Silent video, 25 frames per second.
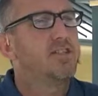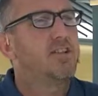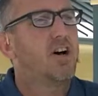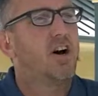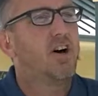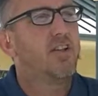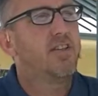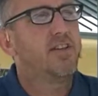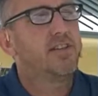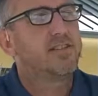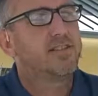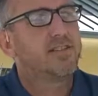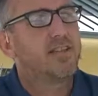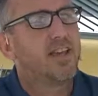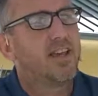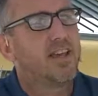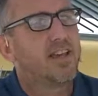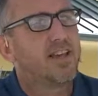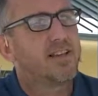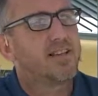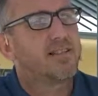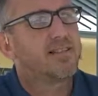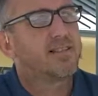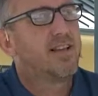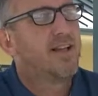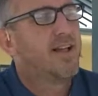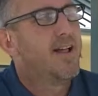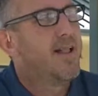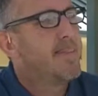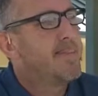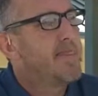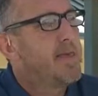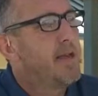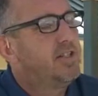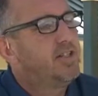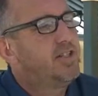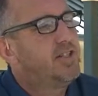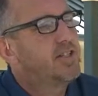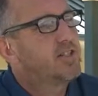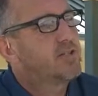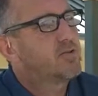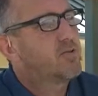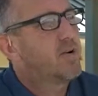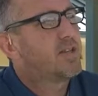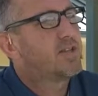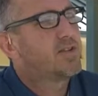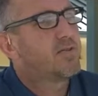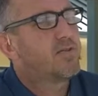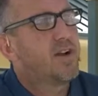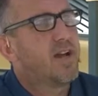All these things. And Jesus
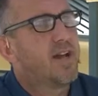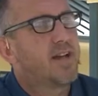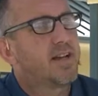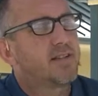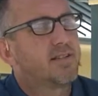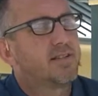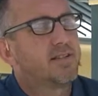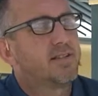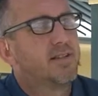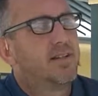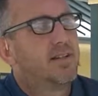resurrects.